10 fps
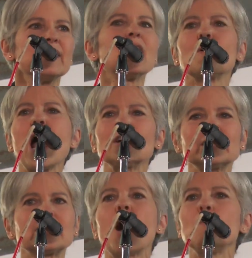There are
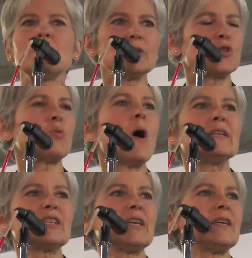some
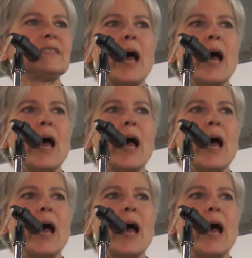20